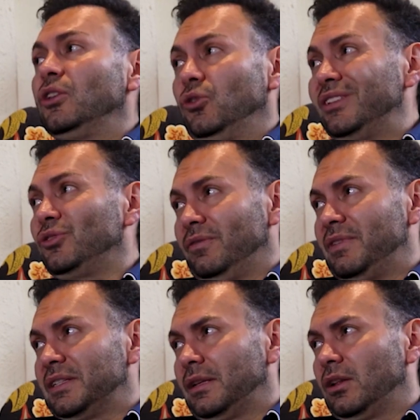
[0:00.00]
you need to
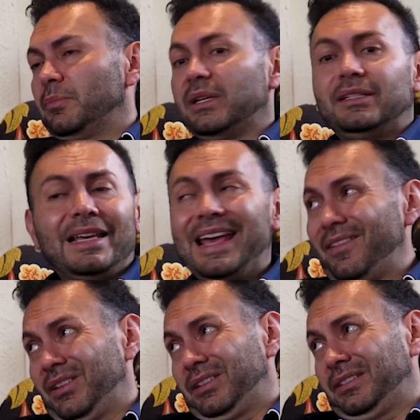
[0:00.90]
invest a lot, but they
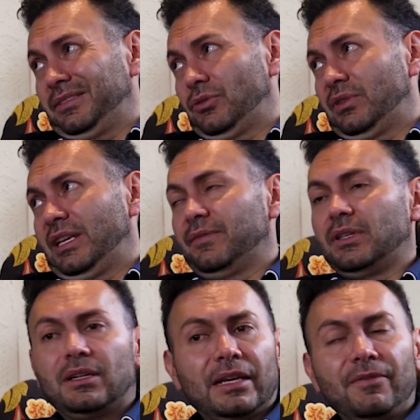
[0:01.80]
haven't. So they have
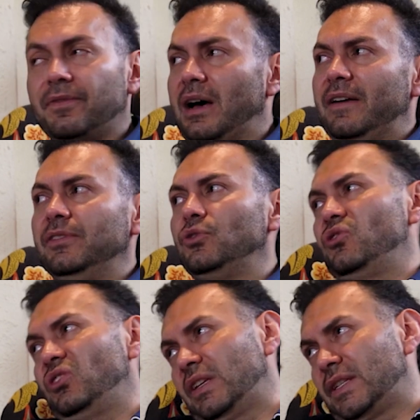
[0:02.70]
done 5 to
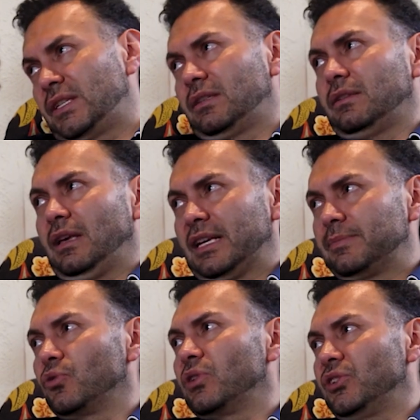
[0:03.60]
6
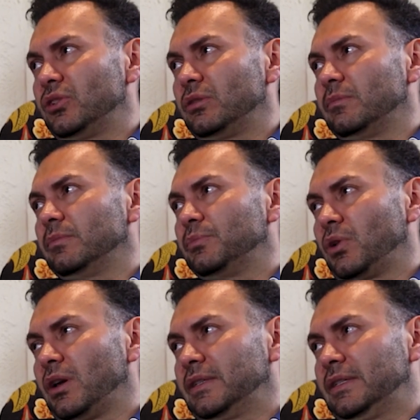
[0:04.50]
exploration
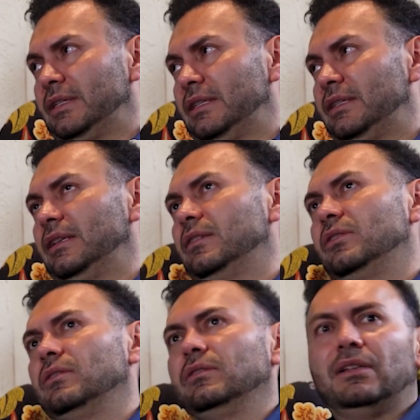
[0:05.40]
processes
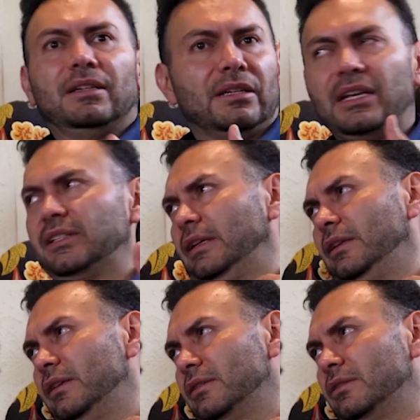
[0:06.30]
in 18
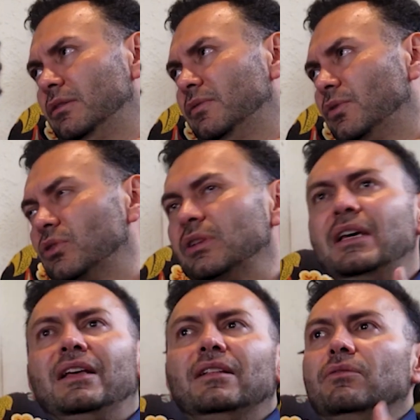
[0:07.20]
years. So of course,
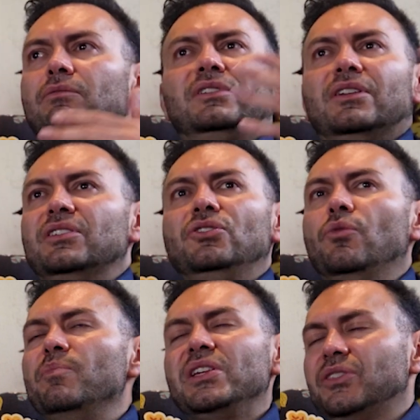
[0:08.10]
there is no
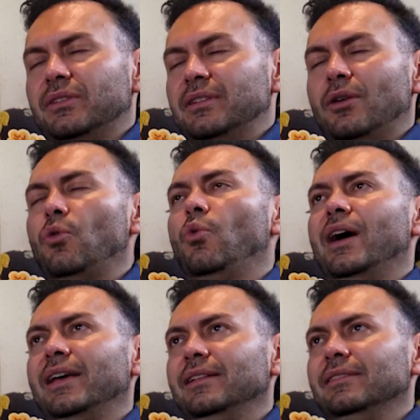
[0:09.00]
mystery then
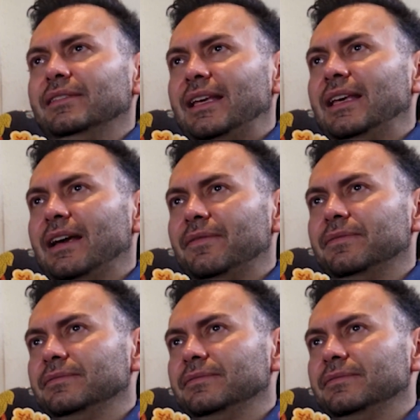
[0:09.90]
why they have,